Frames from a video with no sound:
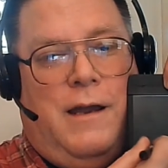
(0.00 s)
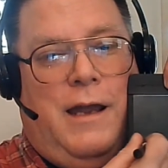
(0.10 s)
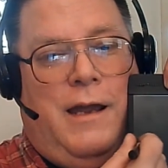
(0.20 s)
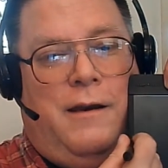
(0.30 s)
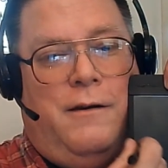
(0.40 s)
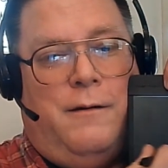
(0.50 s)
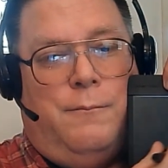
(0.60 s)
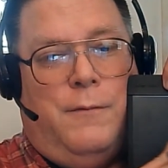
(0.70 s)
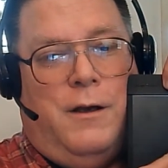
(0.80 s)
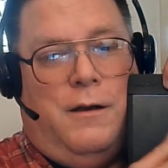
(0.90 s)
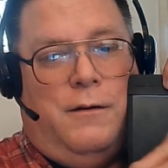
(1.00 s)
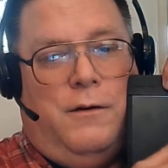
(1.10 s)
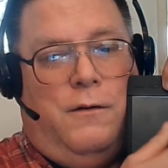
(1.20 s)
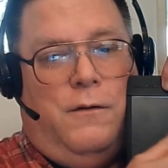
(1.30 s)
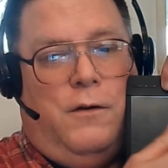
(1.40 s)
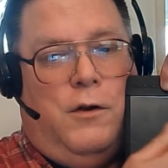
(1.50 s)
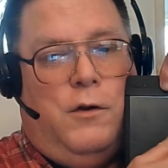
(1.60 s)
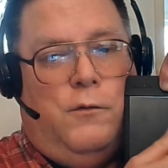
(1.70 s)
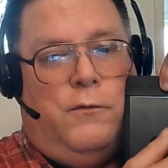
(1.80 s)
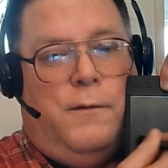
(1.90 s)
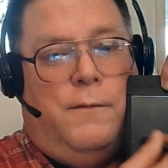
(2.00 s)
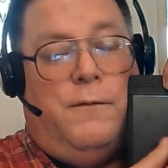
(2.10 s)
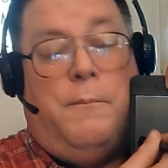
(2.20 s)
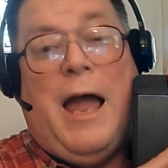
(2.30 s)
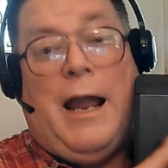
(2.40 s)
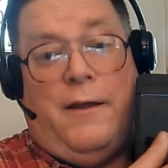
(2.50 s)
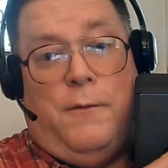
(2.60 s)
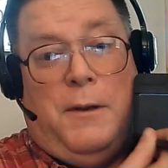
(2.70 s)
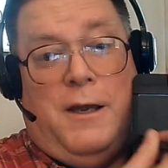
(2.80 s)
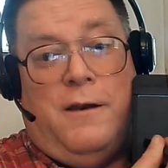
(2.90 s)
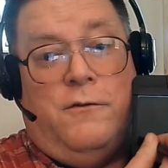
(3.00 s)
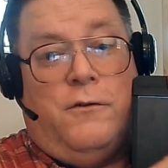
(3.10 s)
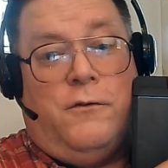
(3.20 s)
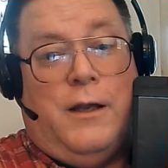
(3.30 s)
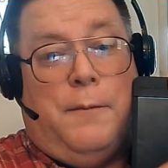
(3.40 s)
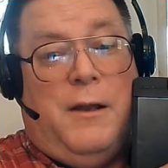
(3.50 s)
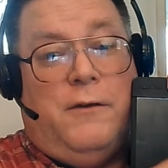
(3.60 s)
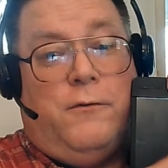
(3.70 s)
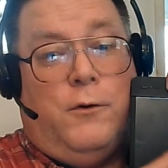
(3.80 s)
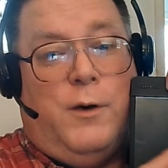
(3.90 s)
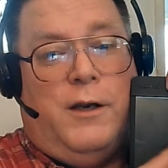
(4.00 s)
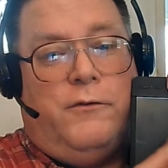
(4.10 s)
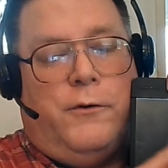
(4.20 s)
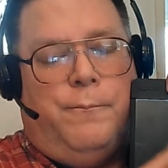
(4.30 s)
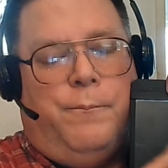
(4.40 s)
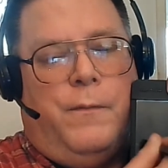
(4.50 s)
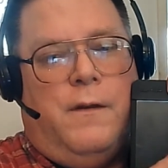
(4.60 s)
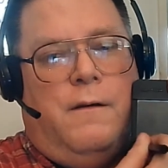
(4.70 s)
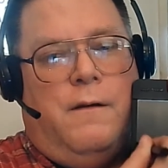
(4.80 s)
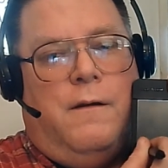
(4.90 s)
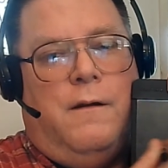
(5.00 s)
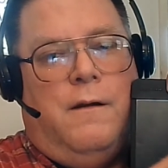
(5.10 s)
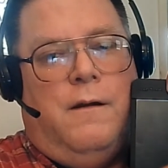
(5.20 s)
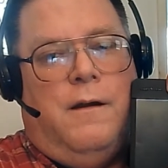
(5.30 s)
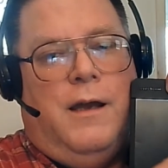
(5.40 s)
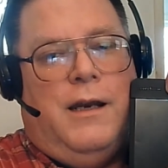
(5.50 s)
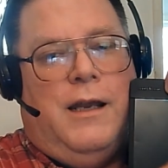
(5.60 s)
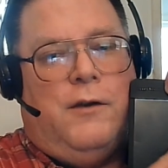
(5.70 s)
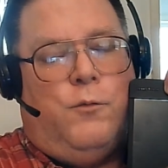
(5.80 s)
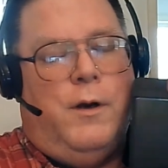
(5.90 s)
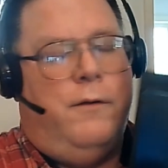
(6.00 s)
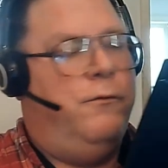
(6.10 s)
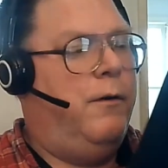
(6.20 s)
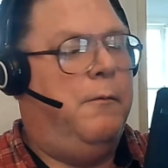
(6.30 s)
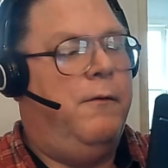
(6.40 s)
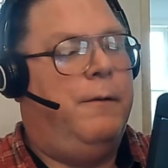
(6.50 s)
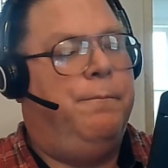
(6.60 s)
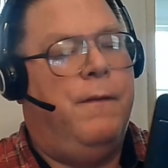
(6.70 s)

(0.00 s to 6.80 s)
and use the back of the pen just like a pencil eraser, and it gets rid of some of it.